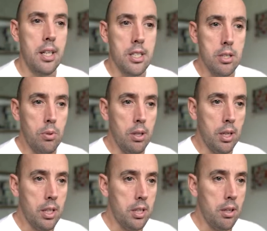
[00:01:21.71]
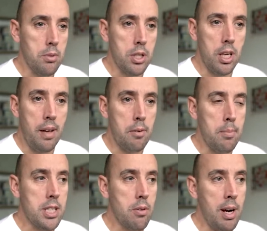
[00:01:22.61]
So what I'm going to do, I'm just going to have a
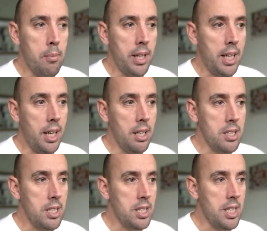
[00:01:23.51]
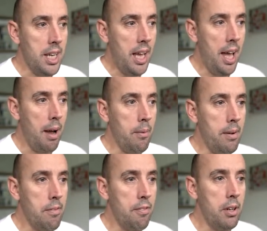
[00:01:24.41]
mess around with the colours to see how it
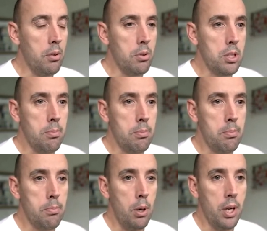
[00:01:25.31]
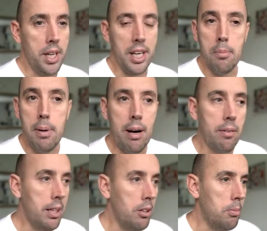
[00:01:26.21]
feels pulling it about a
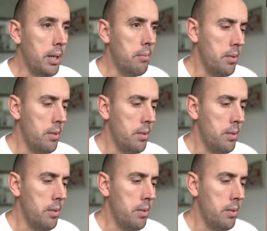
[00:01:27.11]
little bit.